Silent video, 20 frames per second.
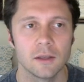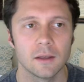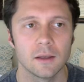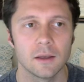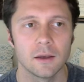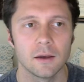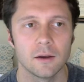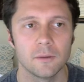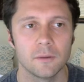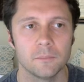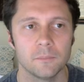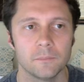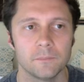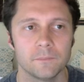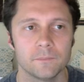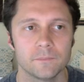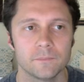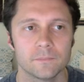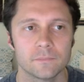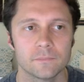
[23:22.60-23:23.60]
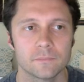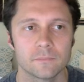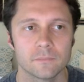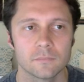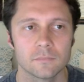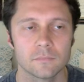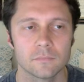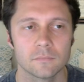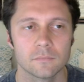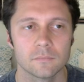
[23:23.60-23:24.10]

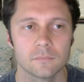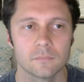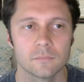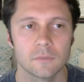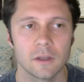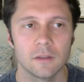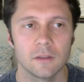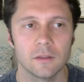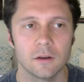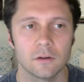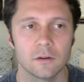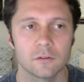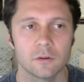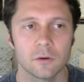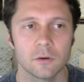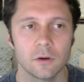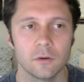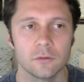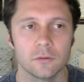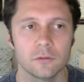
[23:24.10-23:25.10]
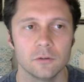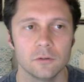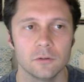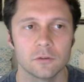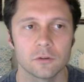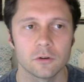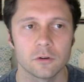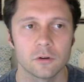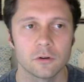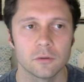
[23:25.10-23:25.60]
in there. So host,
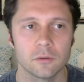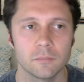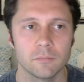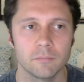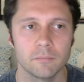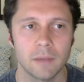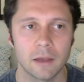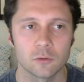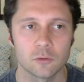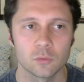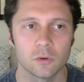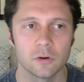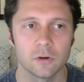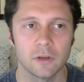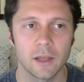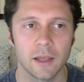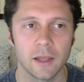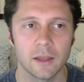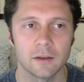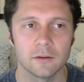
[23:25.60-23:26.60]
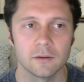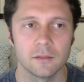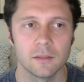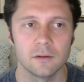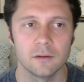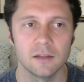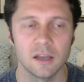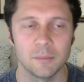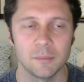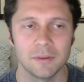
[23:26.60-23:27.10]
user, password, and the
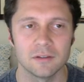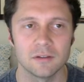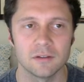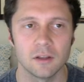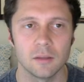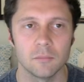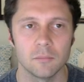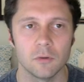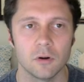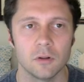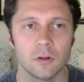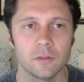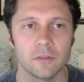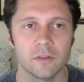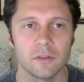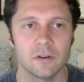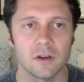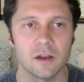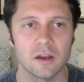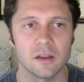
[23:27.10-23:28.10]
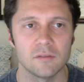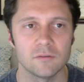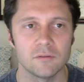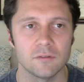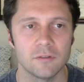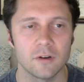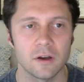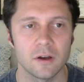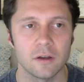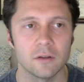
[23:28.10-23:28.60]
database name all in the .m
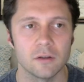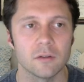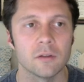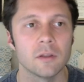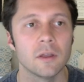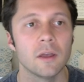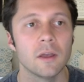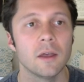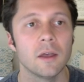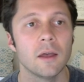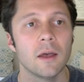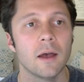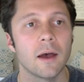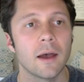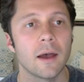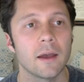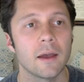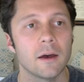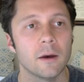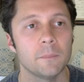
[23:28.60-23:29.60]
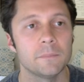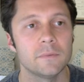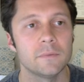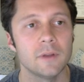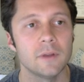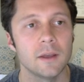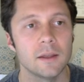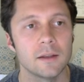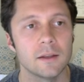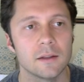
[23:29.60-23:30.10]
file. I
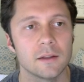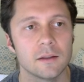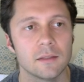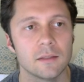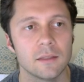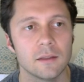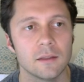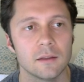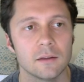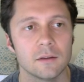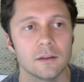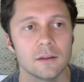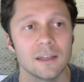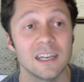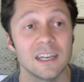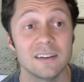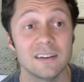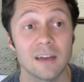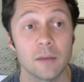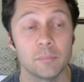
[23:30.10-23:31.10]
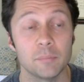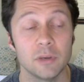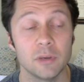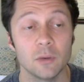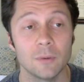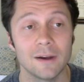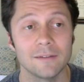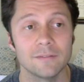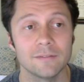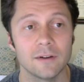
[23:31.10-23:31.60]
updated the
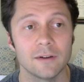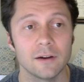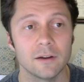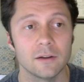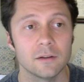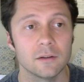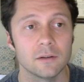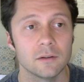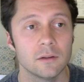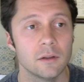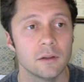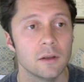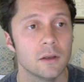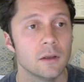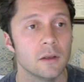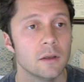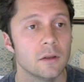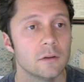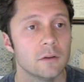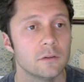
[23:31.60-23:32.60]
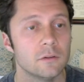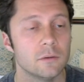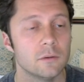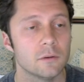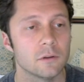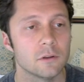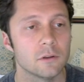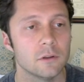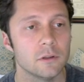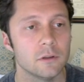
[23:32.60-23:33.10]
init.py file to
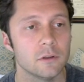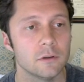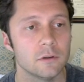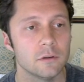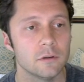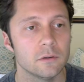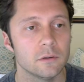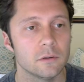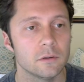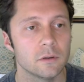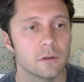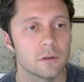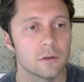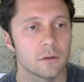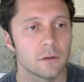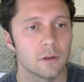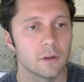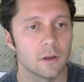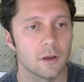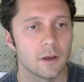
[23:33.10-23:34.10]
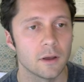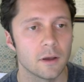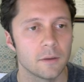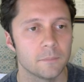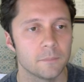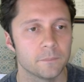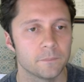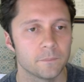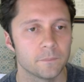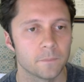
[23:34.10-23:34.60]
include,
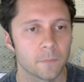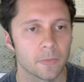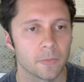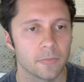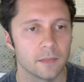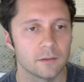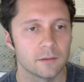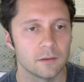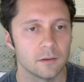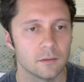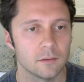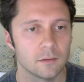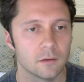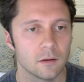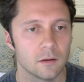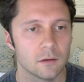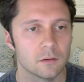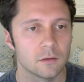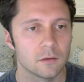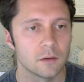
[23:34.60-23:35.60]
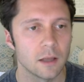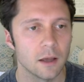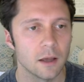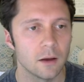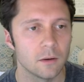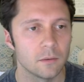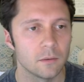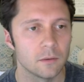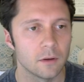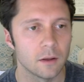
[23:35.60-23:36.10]
let's see. So
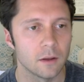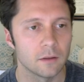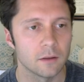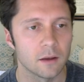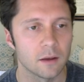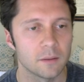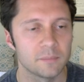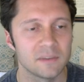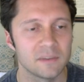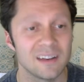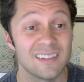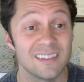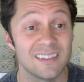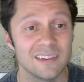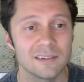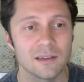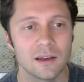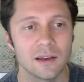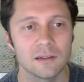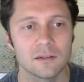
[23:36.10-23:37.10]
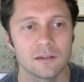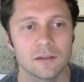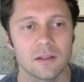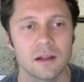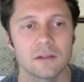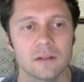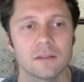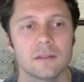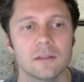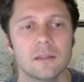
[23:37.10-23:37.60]
now I updated these lines so
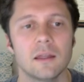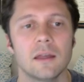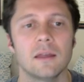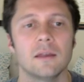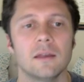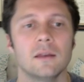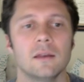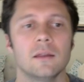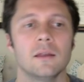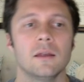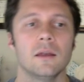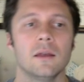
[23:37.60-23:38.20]
that